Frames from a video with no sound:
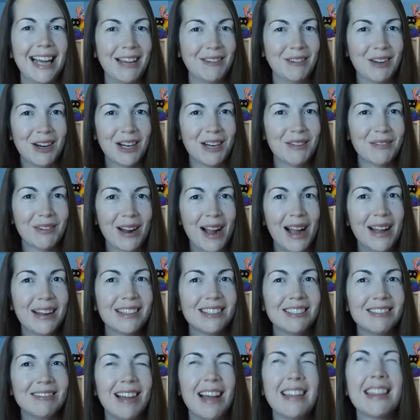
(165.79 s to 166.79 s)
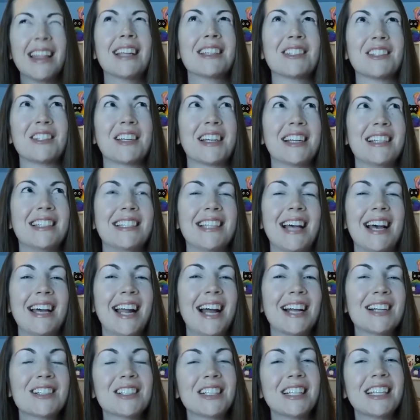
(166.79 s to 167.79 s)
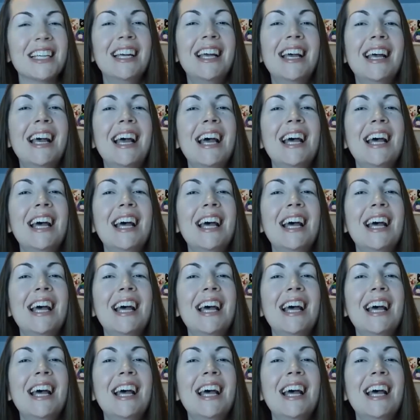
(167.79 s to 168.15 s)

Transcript: I've already forgotten. I think it's look inside actually.